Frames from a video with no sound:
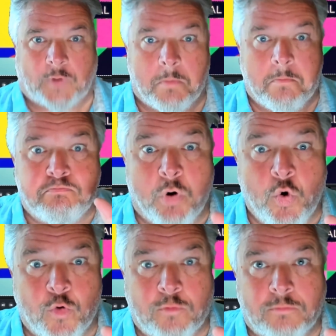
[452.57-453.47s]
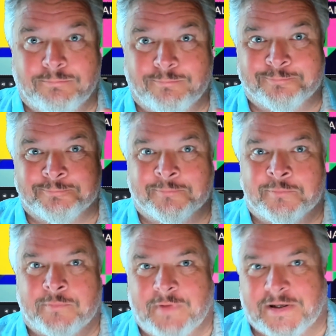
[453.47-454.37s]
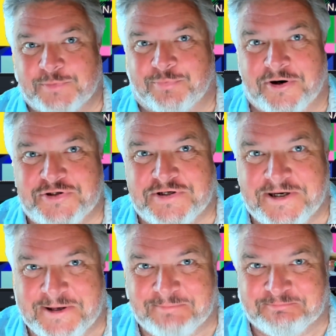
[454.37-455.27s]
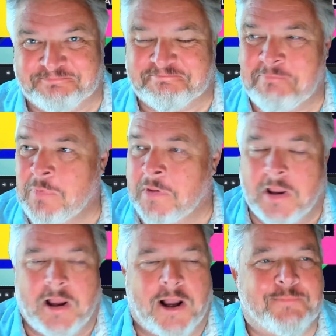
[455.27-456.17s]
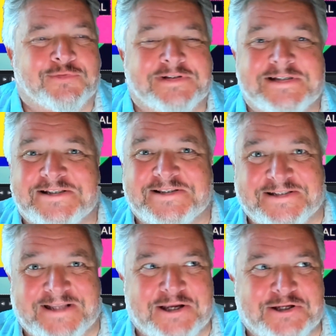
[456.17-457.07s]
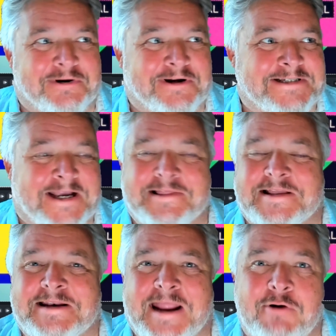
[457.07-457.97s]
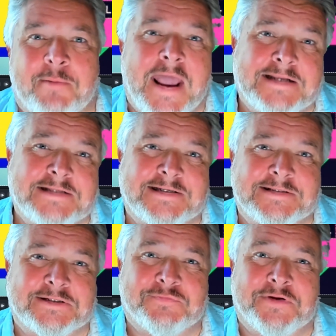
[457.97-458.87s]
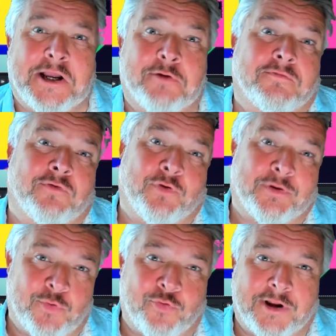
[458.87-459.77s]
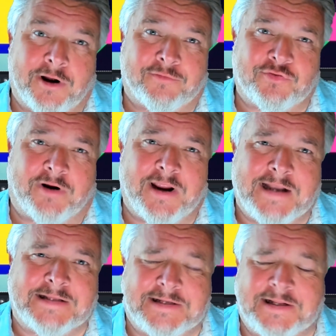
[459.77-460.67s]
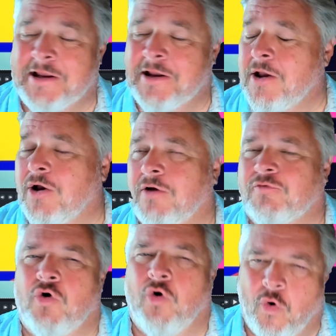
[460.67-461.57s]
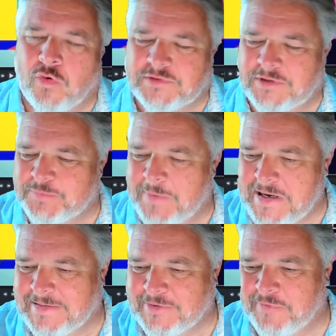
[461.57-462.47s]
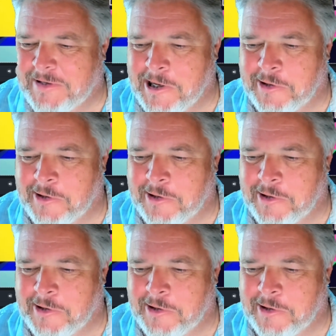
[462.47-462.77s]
That surprised you, didn't it? Um, so this is the stage where I say that now I'm editing this video the following morning after I edited it. Of course, as I was making this video,